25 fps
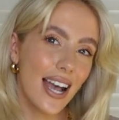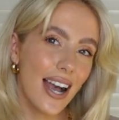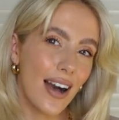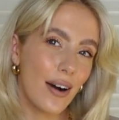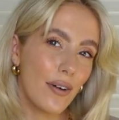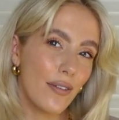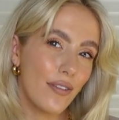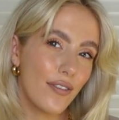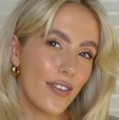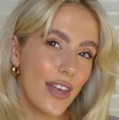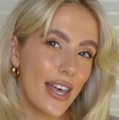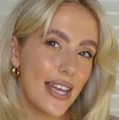
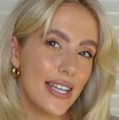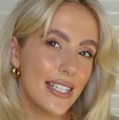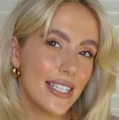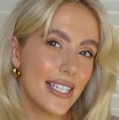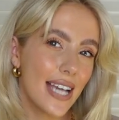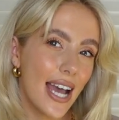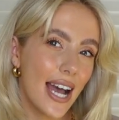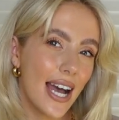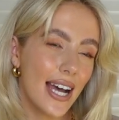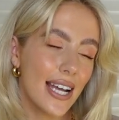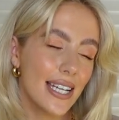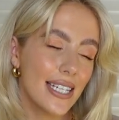outfit,
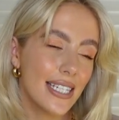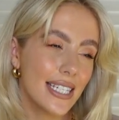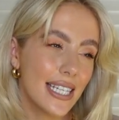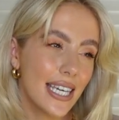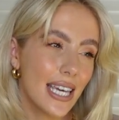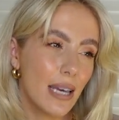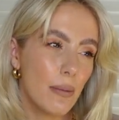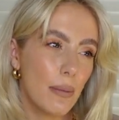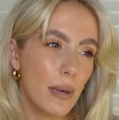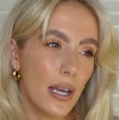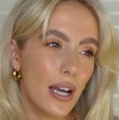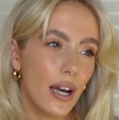and
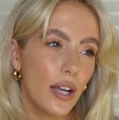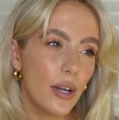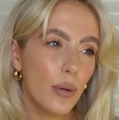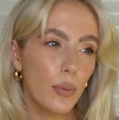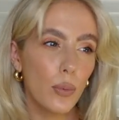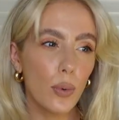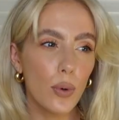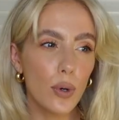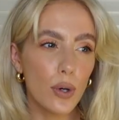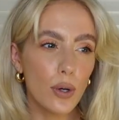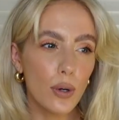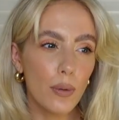keeping kind of
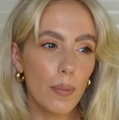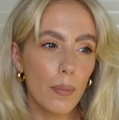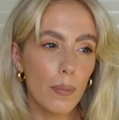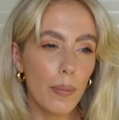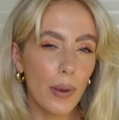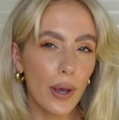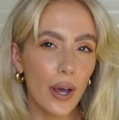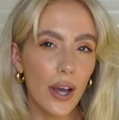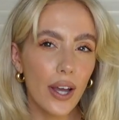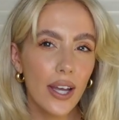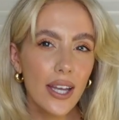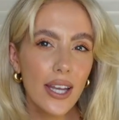warm,
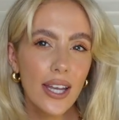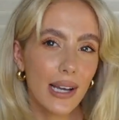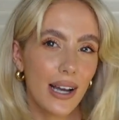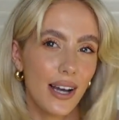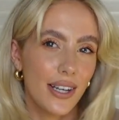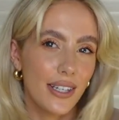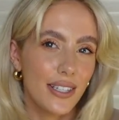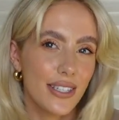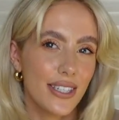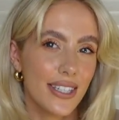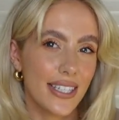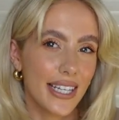but
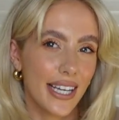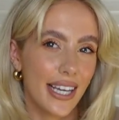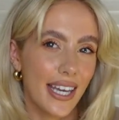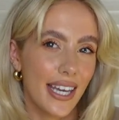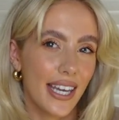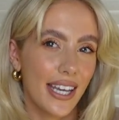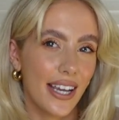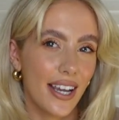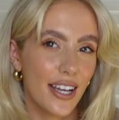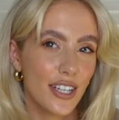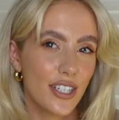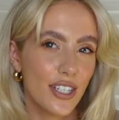kind of
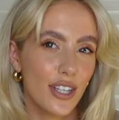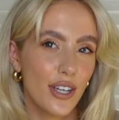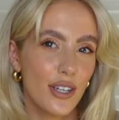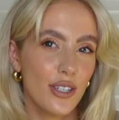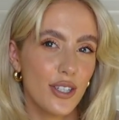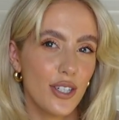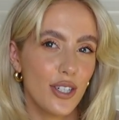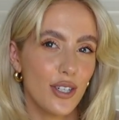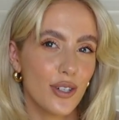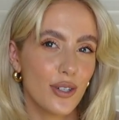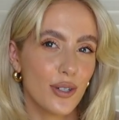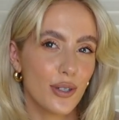sticking to those
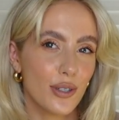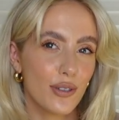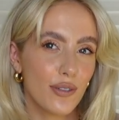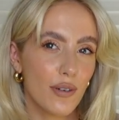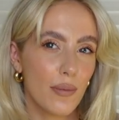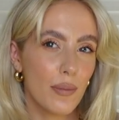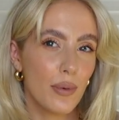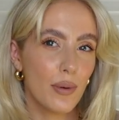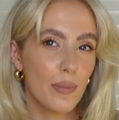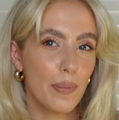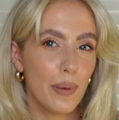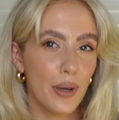neutrals for a
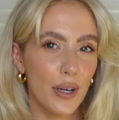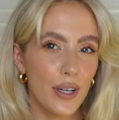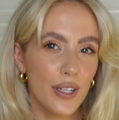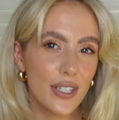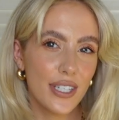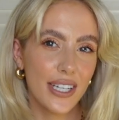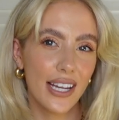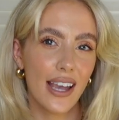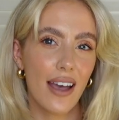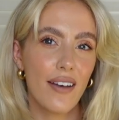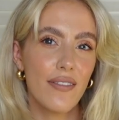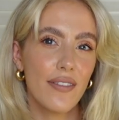more put
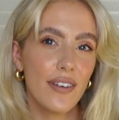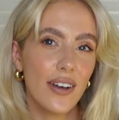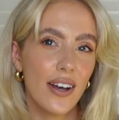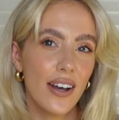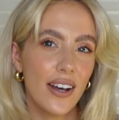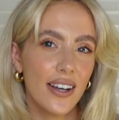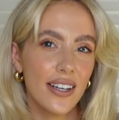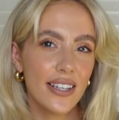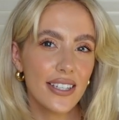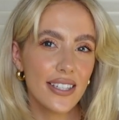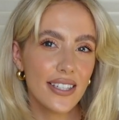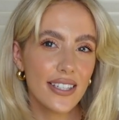
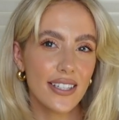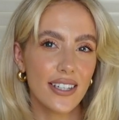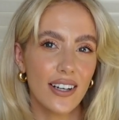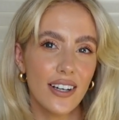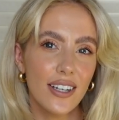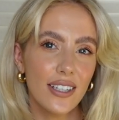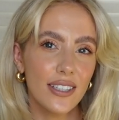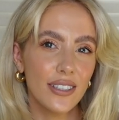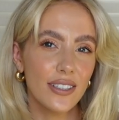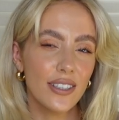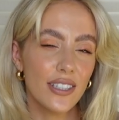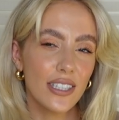together
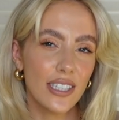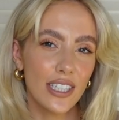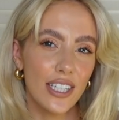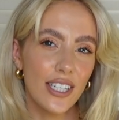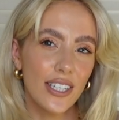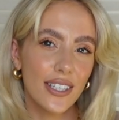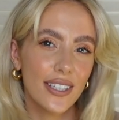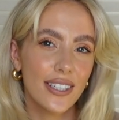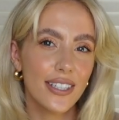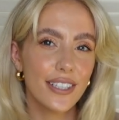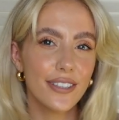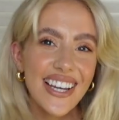styled
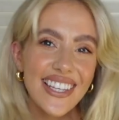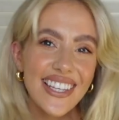look.